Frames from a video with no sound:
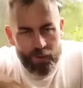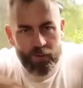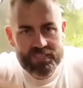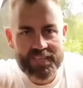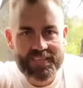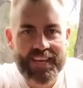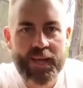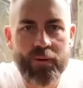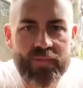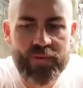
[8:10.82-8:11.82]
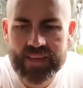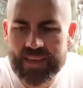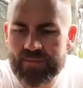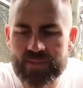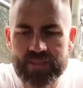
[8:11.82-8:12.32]
I was going to say one thing,
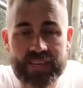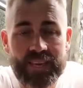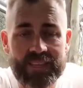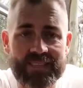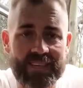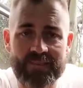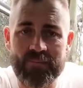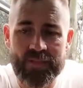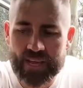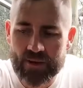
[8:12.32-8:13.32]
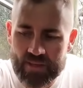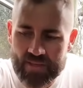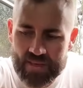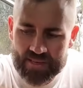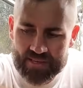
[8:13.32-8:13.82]
even the kids said when they got in
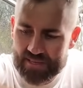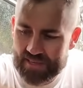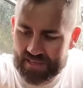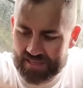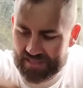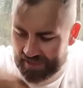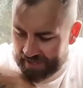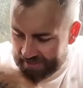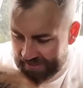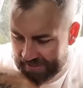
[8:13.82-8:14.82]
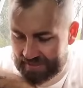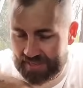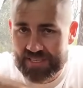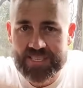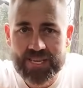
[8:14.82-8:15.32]
there, they're just like,
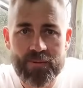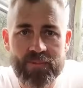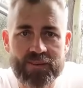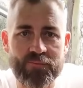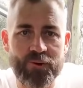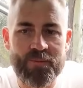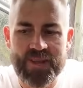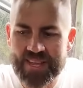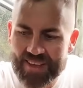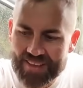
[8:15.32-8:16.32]
there's so much room in here.